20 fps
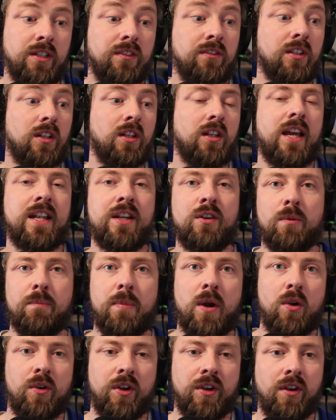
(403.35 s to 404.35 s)
You'd still let your
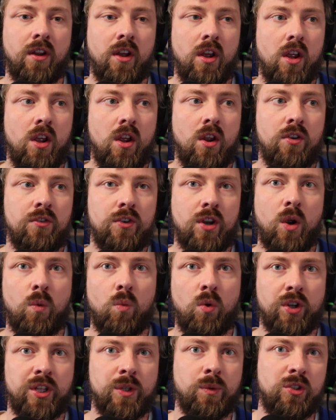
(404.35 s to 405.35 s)
opponent know
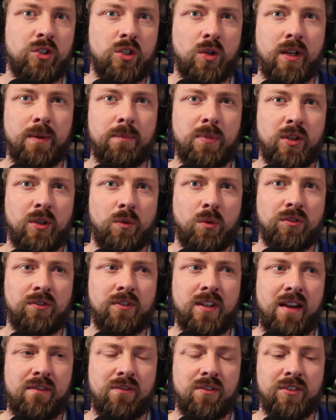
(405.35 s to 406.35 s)
what you were doing, but there
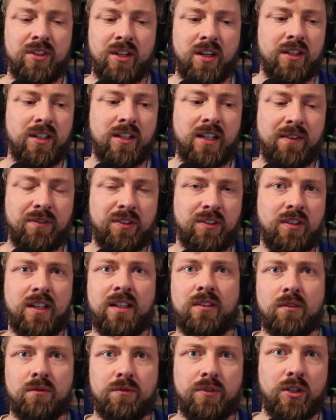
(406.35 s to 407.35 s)
was never, you could either
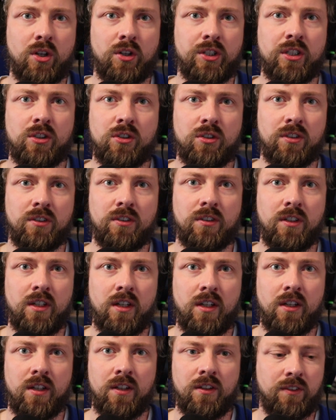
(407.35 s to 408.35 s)
see something or you couldn't
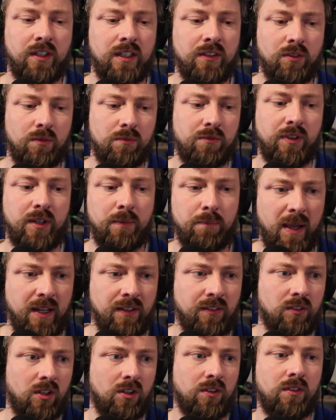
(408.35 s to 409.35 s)
see something
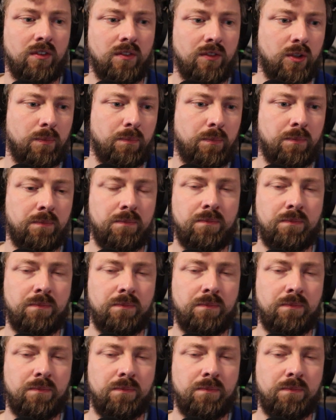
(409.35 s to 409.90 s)
based on the,